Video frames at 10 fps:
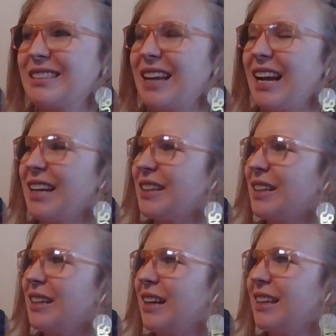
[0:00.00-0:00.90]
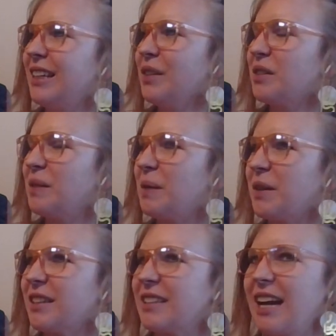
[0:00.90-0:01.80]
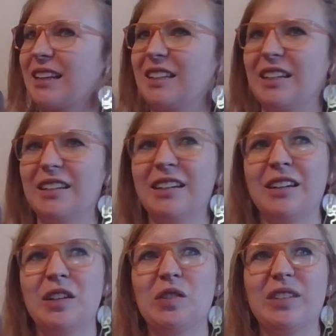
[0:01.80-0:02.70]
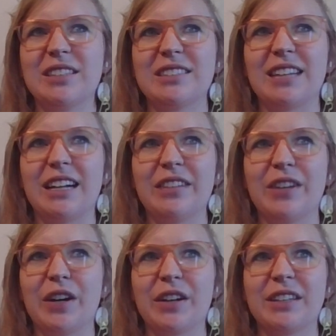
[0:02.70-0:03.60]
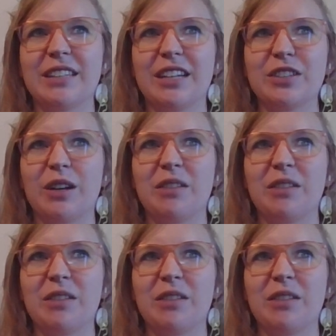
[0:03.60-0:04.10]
I, I can't remember exactly what style of architecture.